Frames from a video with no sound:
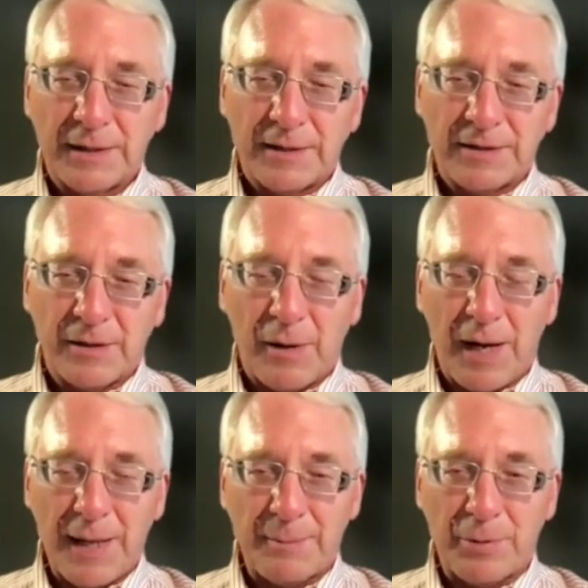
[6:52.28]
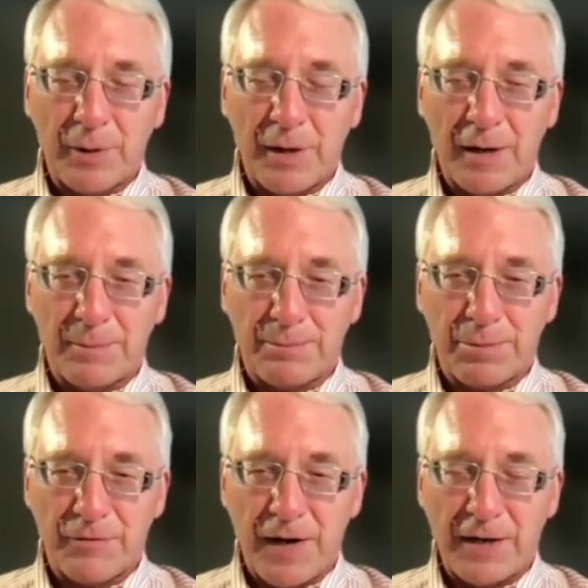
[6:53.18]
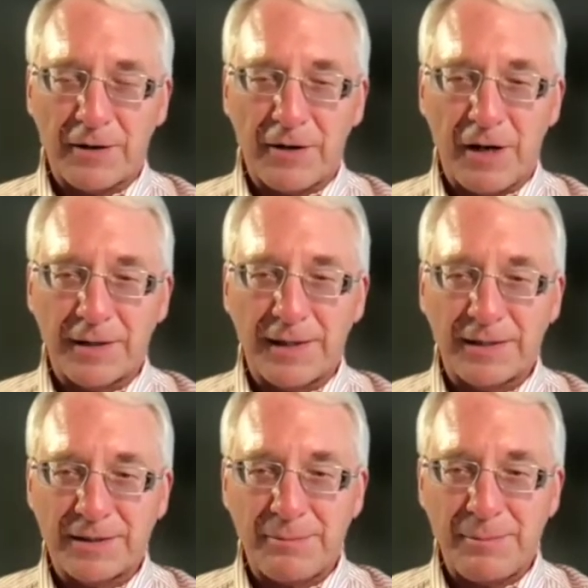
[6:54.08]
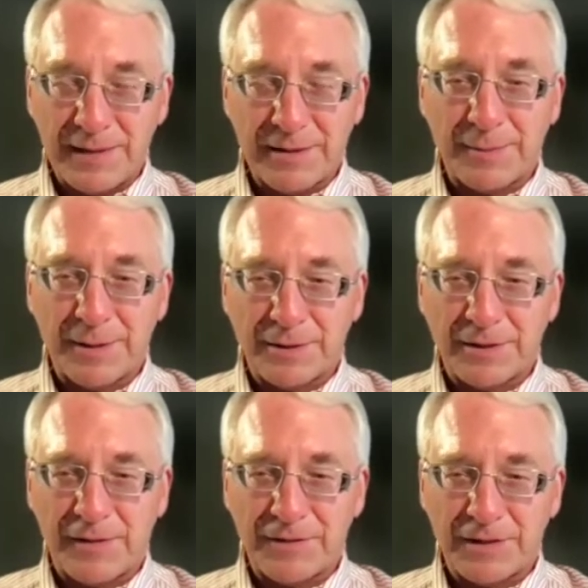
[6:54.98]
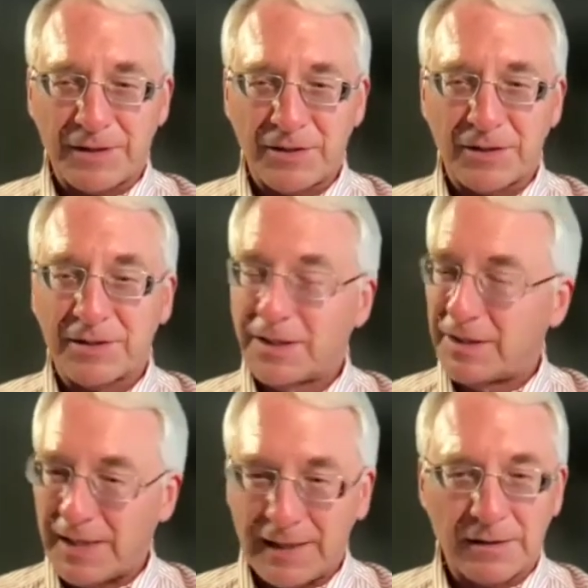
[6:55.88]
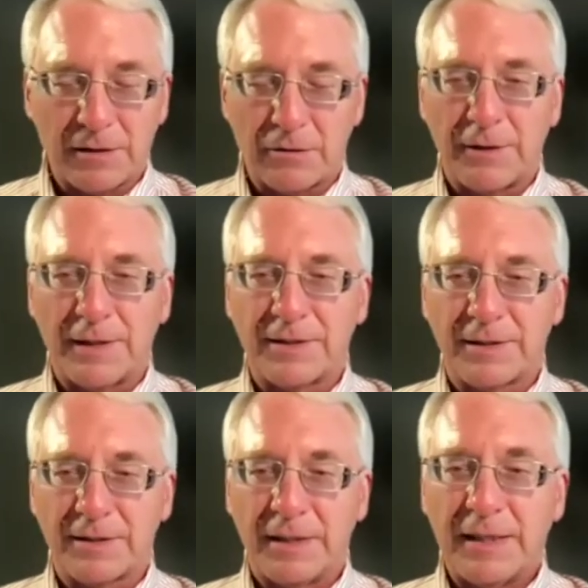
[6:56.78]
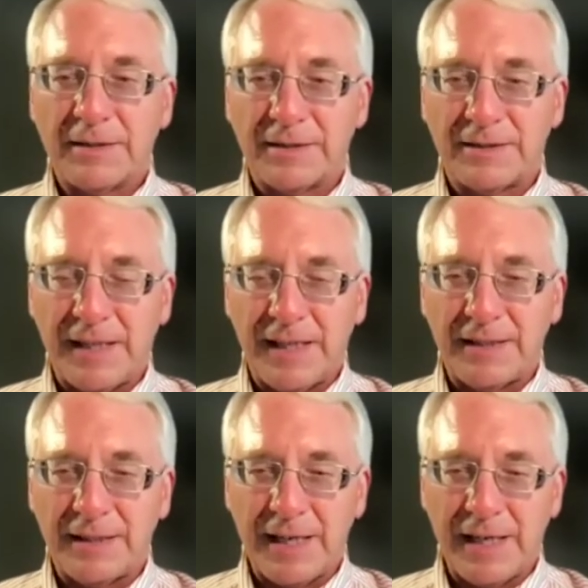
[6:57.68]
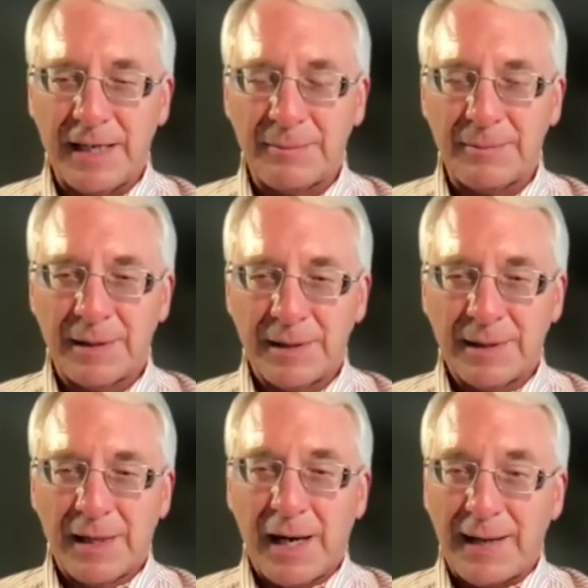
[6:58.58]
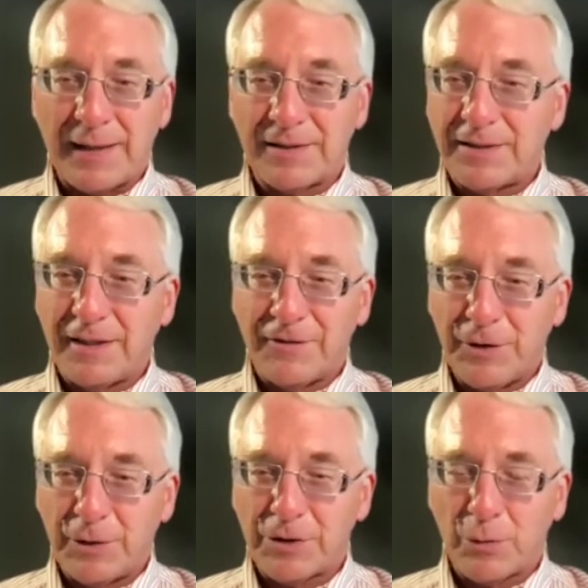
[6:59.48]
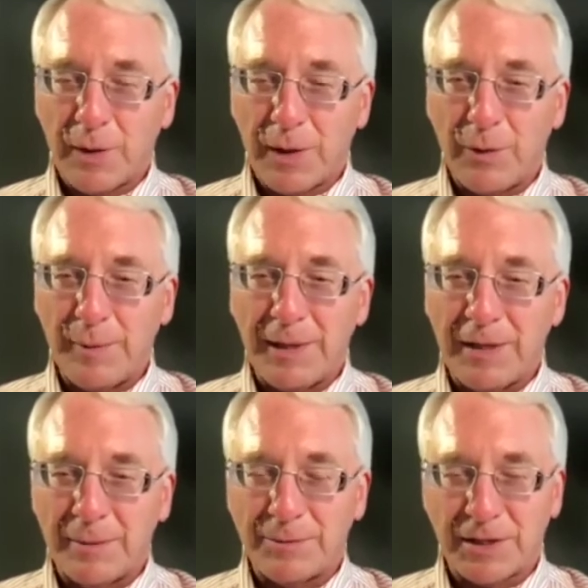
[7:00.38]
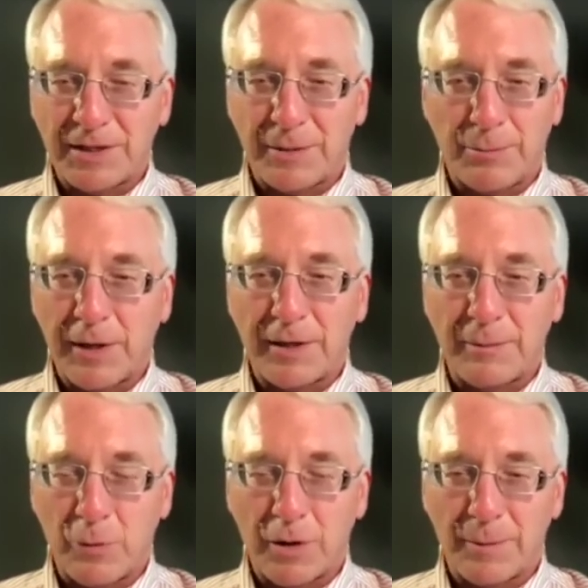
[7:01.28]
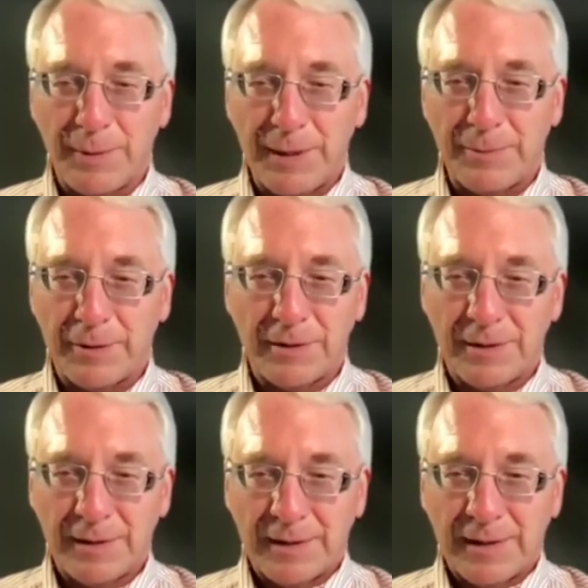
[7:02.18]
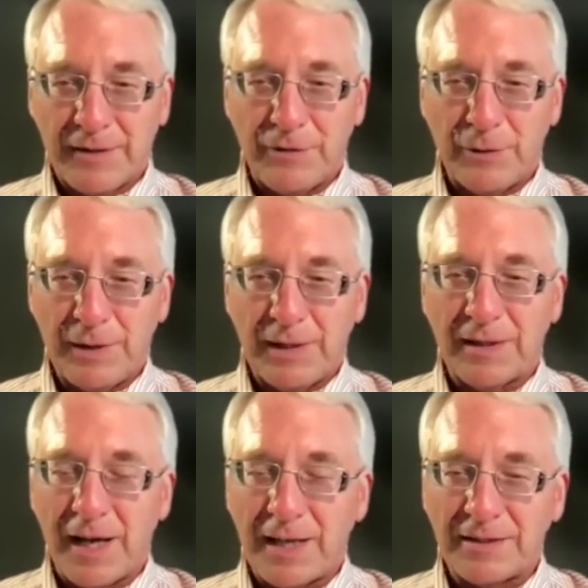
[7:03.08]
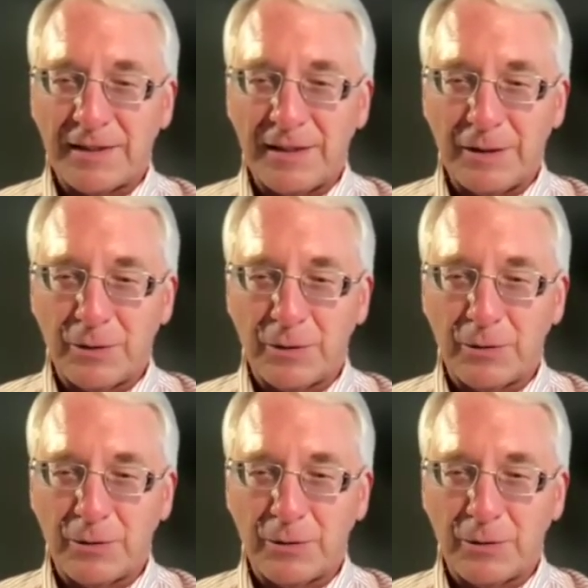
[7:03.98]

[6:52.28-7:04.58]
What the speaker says: So I implore our provider colleagues to make some of those tough decisions, to take a little risk, to stay in the game. I could see a future where we become just the brick and mortar people. If you need an ICU